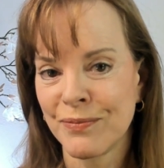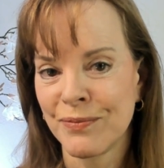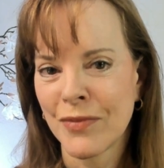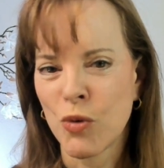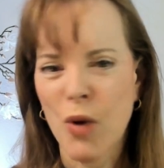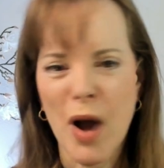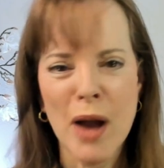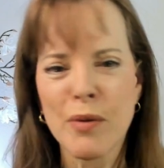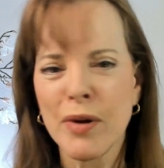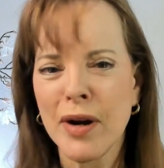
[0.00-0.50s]

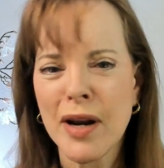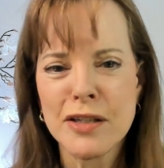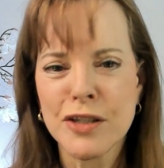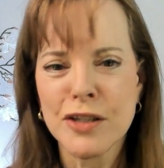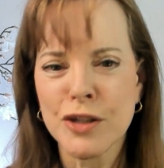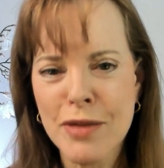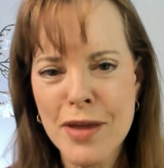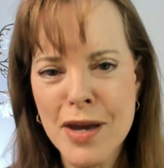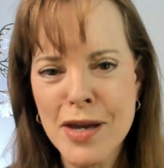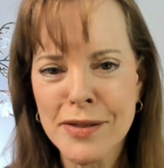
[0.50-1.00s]
Why would I do
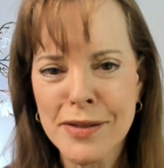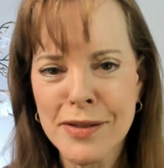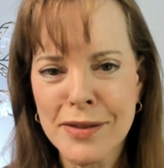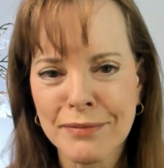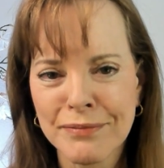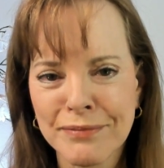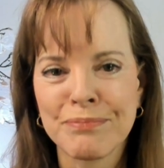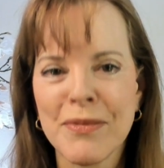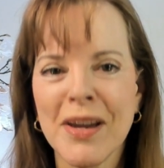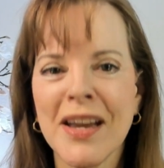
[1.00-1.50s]
this?
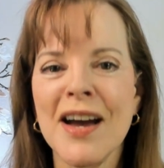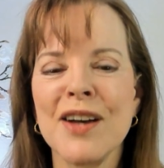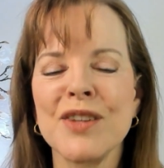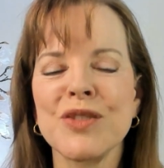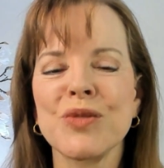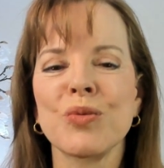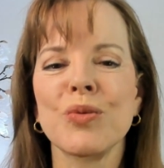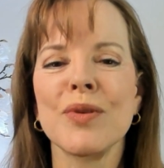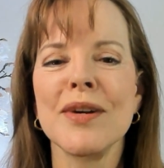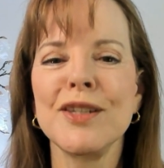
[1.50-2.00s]

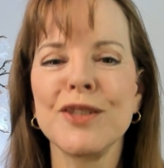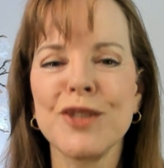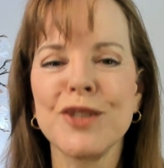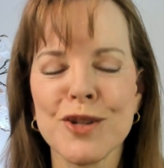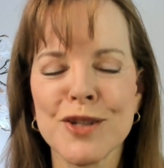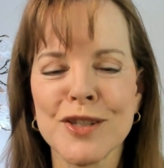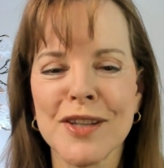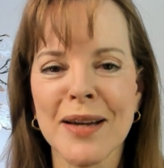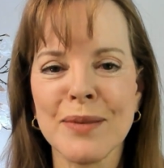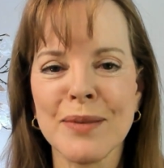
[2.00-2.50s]
Because
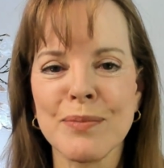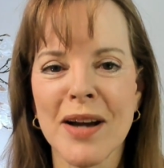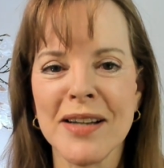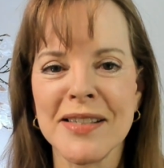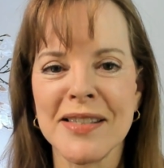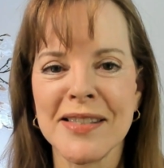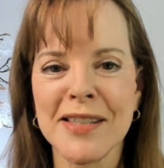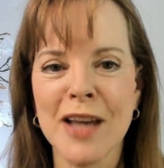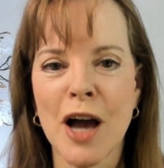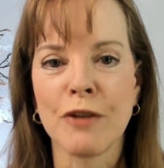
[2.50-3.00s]
realtors like
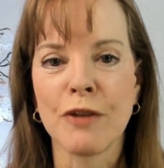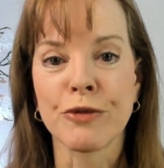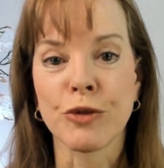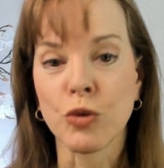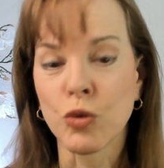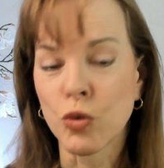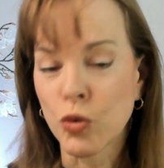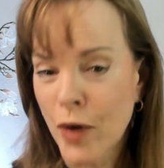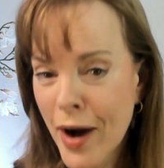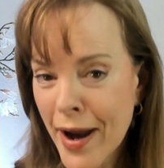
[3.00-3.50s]
myself
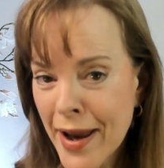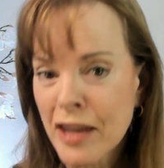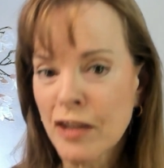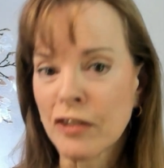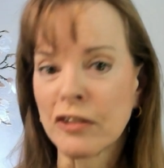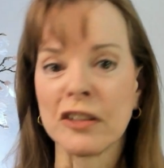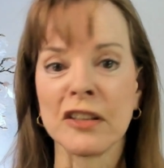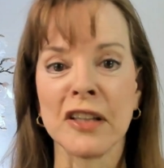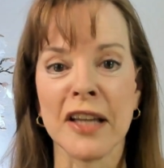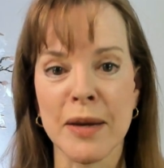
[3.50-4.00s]

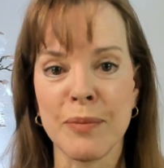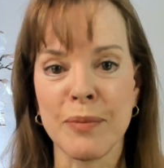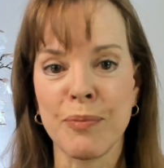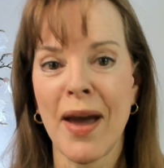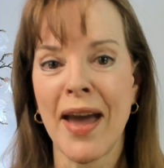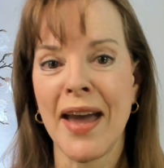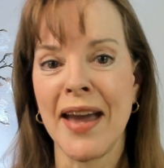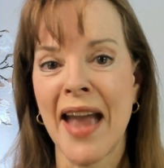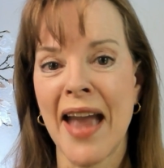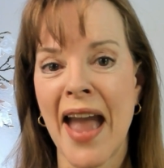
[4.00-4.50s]
regularly
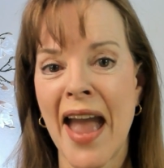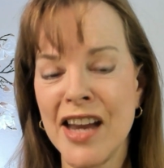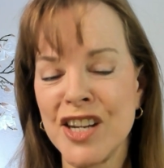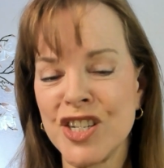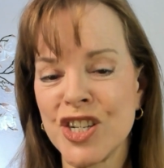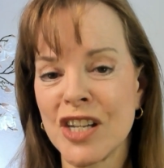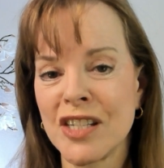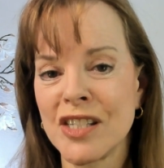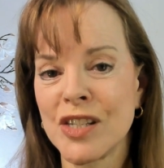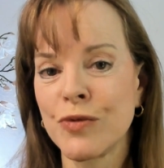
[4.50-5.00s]
pay
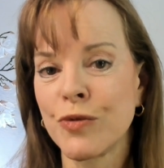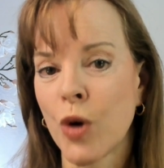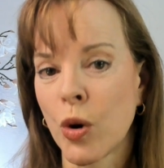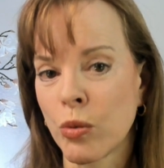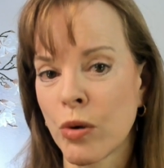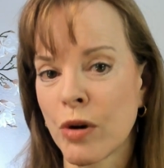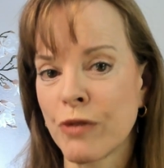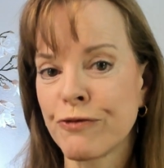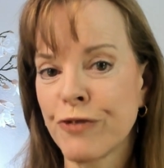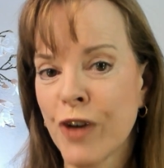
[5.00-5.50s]
agents for
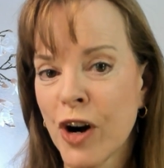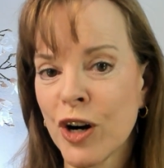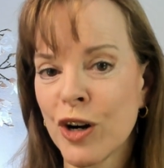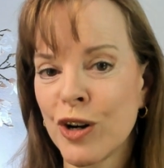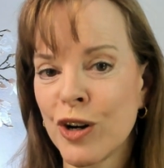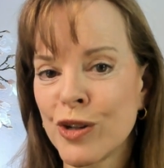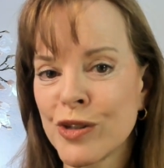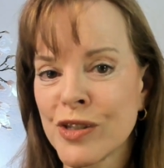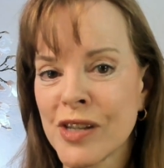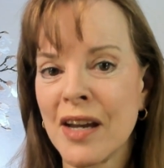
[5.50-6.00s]

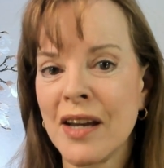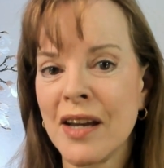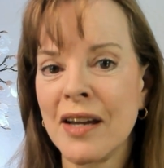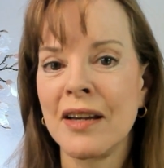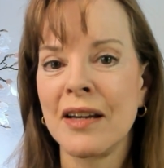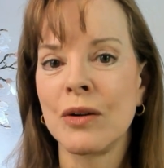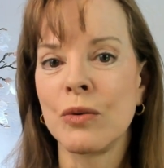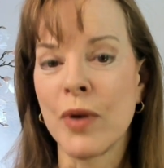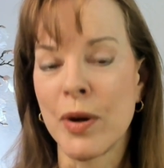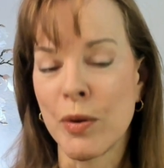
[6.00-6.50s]
referrals
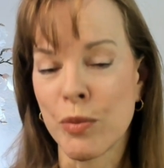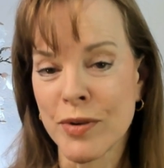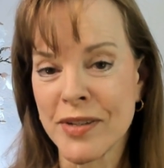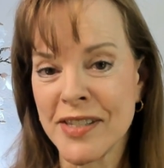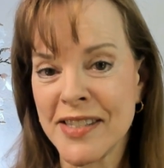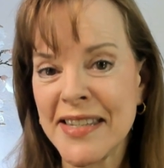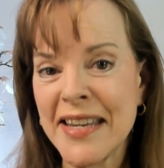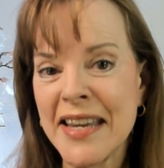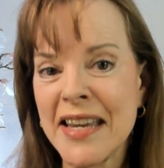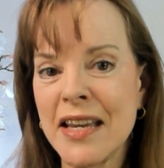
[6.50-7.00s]
we
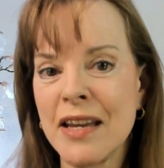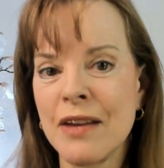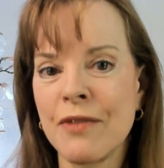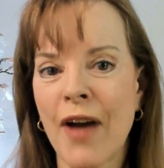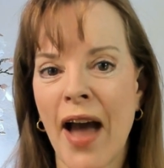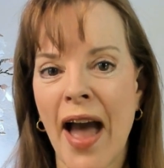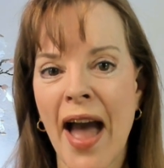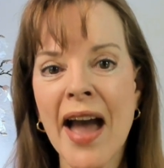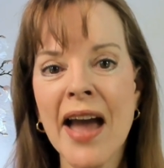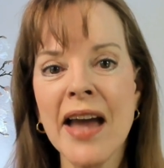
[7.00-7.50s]
receive,
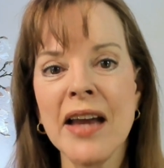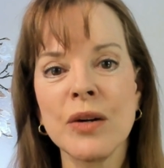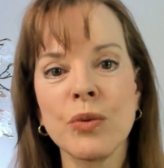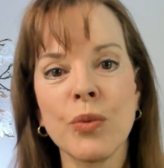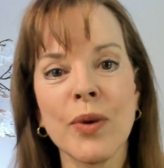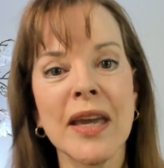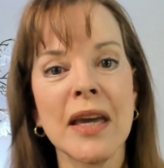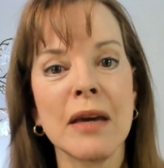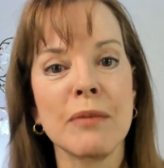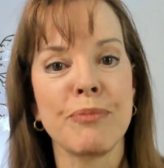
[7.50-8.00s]
and
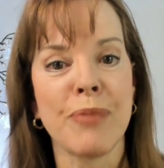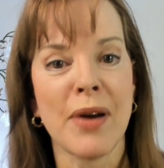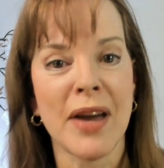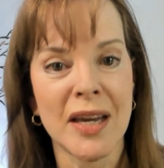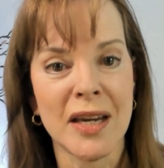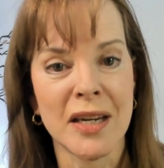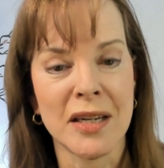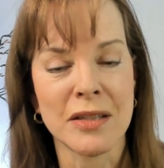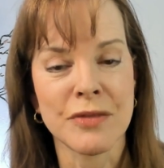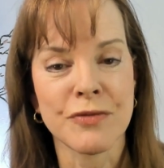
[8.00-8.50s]
we get
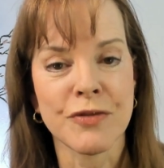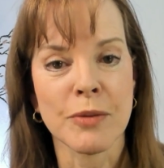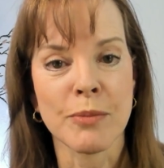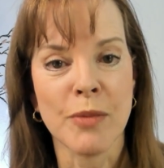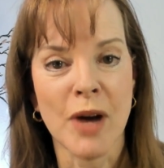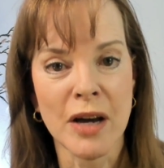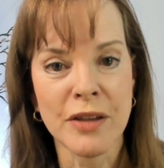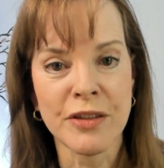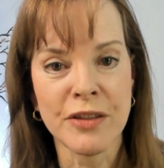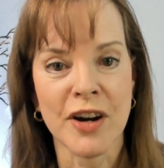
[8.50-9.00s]
paid
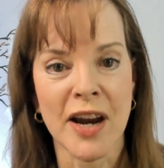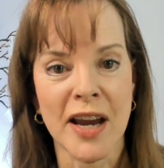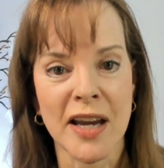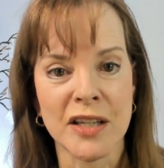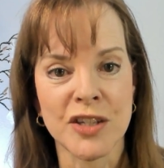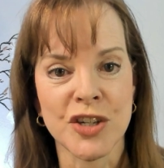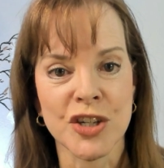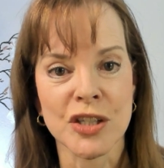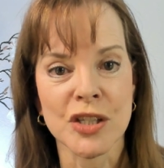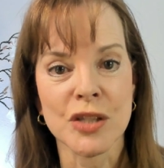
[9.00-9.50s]
from other
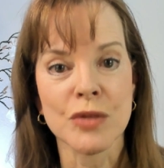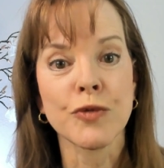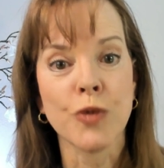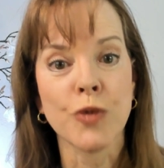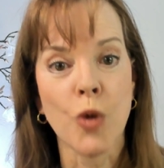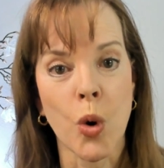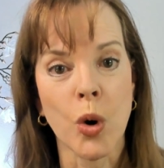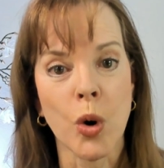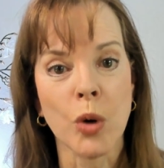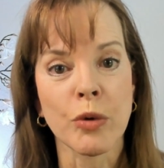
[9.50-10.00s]
agents
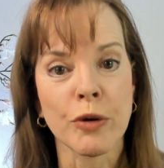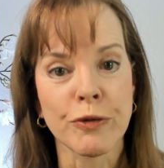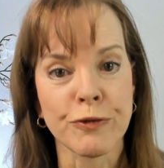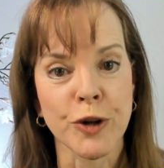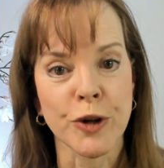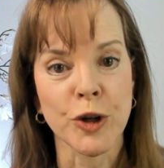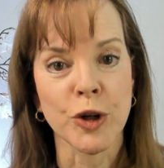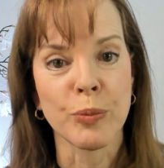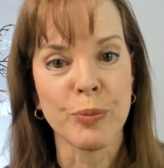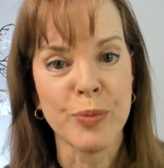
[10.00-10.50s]
for
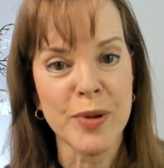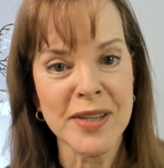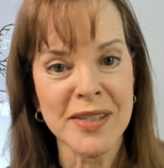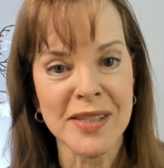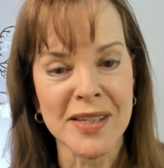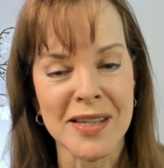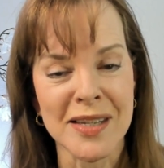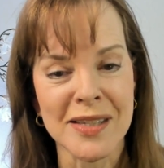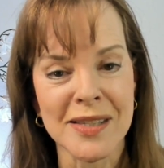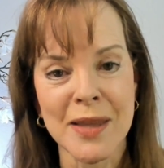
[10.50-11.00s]
referral
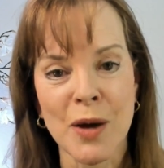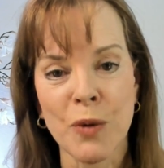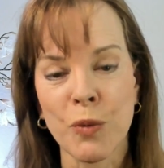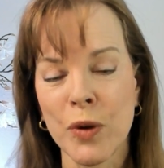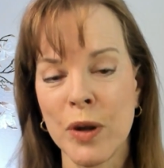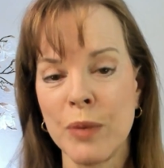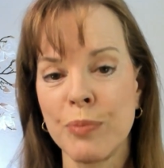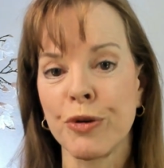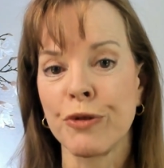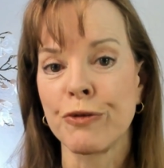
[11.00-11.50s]
business that
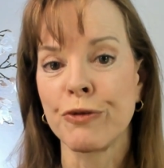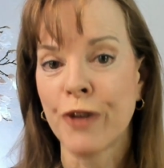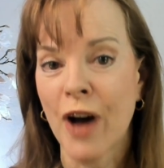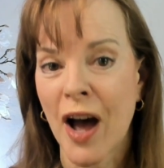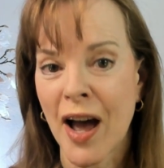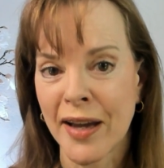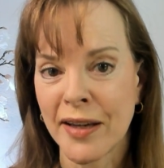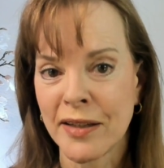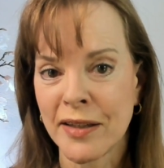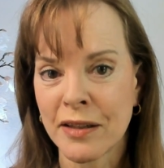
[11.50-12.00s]
we
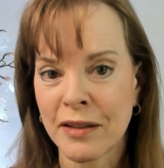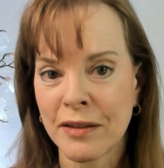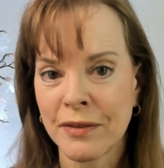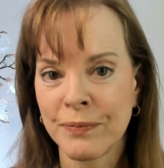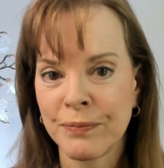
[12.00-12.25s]
provide,